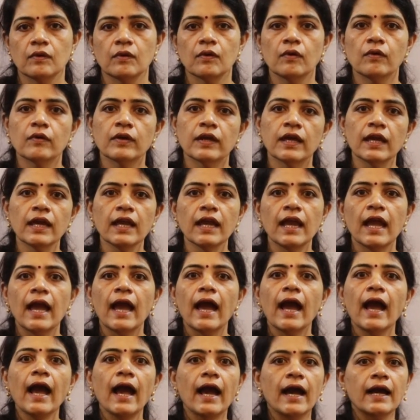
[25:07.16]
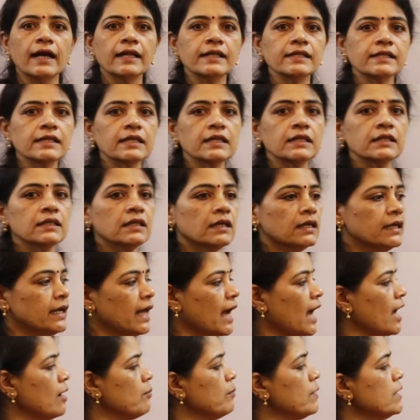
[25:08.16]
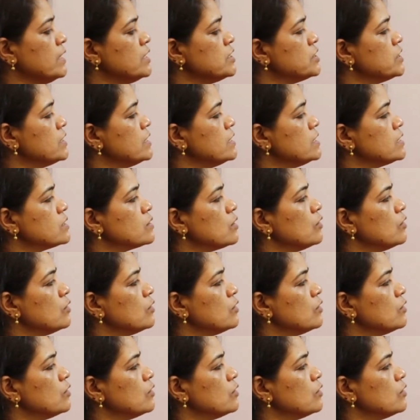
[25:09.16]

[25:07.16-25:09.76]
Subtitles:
Okay, and the dimensions